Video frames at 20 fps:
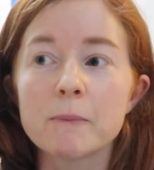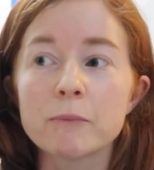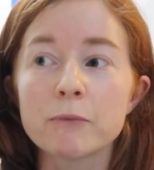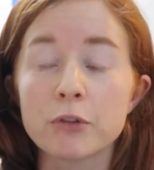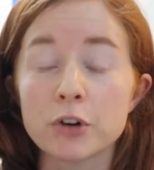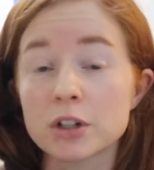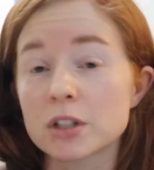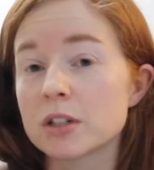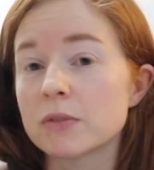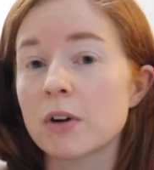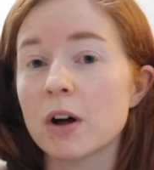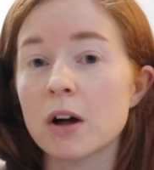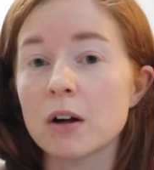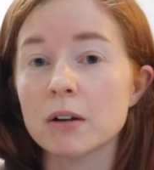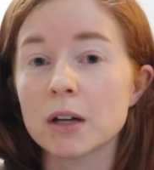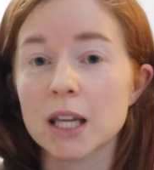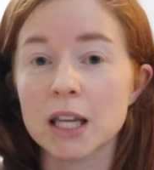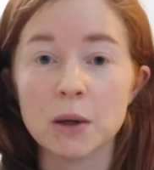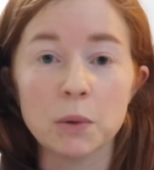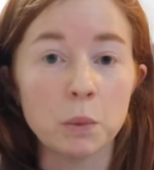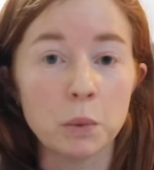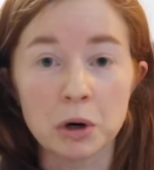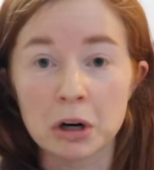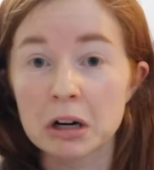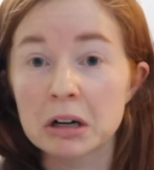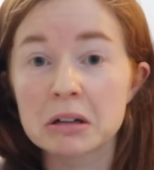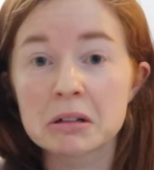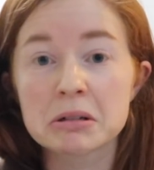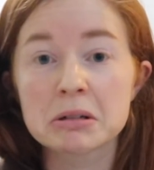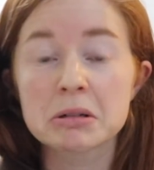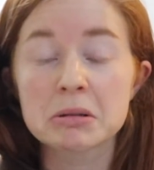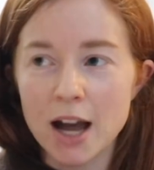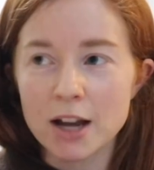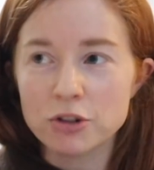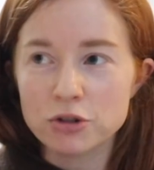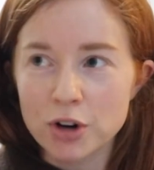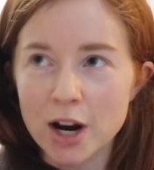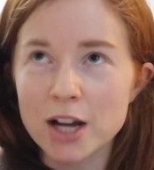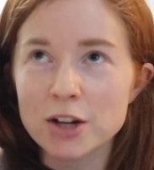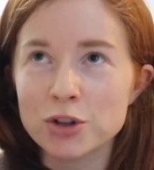First of all, he works. I
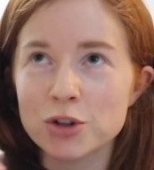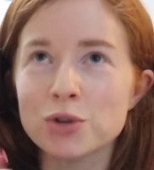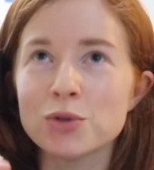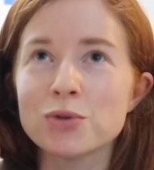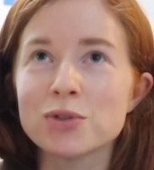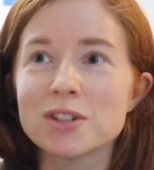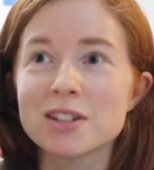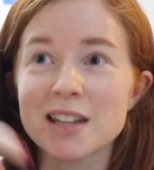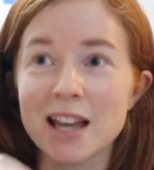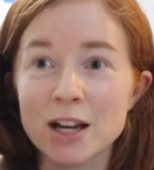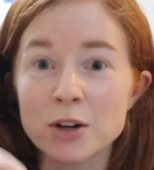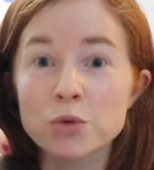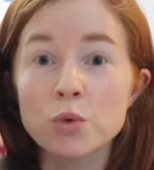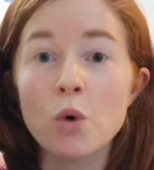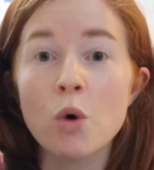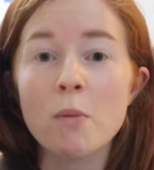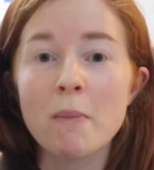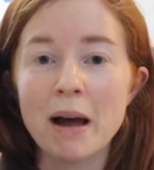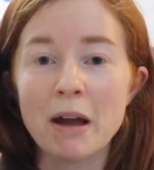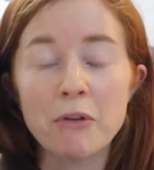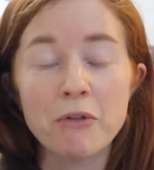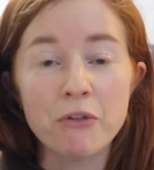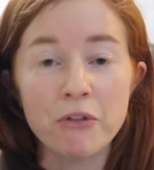try to schedule my